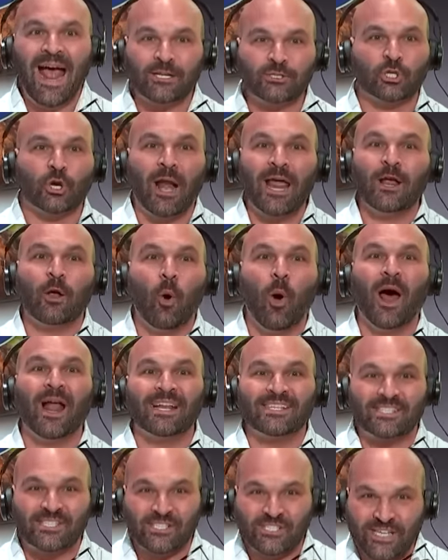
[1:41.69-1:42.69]

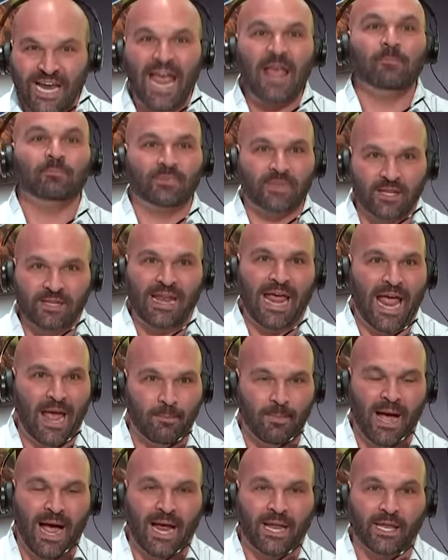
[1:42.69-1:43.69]
Tre'Quan escaped the
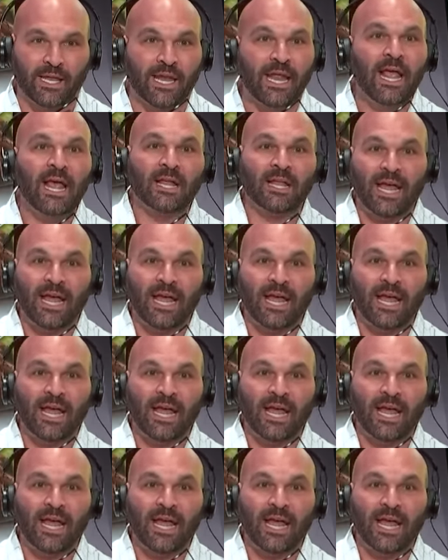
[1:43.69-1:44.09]
damn island.